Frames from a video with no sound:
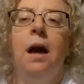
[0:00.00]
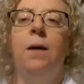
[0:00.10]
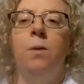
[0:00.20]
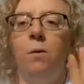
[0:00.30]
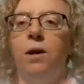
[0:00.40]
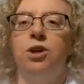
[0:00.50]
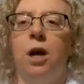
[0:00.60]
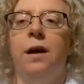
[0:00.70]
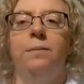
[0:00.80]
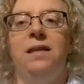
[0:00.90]
and we want to
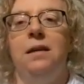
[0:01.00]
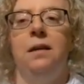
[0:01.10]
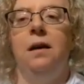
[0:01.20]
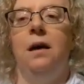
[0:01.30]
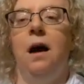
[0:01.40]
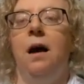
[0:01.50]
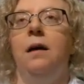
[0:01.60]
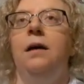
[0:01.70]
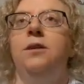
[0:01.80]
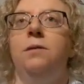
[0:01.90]
chalk it up to uh,
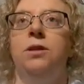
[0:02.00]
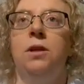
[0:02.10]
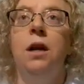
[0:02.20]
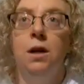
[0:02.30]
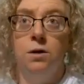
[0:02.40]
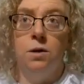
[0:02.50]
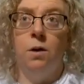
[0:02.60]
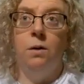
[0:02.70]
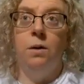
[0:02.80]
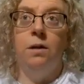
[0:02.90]
intuition.
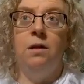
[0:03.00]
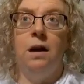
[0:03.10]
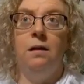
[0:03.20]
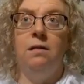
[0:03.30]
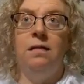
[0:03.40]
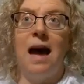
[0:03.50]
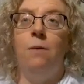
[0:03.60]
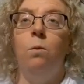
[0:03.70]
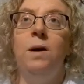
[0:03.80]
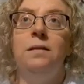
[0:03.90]
So th-
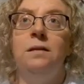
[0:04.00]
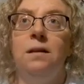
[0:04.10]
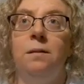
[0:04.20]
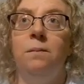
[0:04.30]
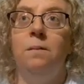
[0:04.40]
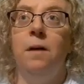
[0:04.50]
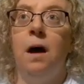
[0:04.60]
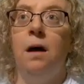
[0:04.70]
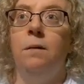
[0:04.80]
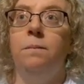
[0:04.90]
that wisdom
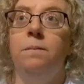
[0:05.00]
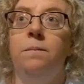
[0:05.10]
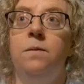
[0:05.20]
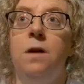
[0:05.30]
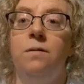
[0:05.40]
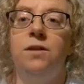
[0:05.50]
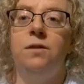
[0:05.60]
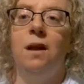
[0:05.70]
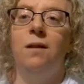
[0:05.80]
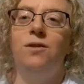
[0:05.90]
um, of,
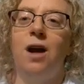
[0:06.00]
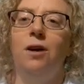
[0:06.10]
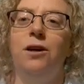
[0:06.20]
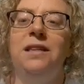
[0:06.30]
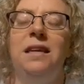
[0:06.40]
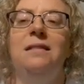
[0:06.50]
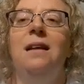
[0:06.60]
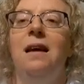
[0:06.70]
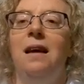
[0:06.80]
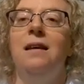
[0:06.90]
of Socrates
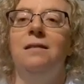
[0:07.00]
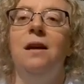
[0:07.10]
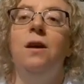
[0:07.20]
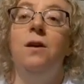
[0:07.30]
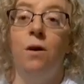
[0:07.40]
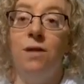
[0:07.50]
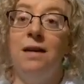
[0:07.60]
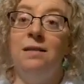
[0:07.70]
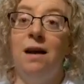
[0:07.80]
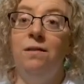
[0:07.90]
is know
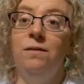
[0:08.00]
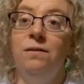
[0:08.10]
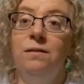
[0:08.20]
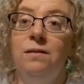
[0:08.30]
thyself.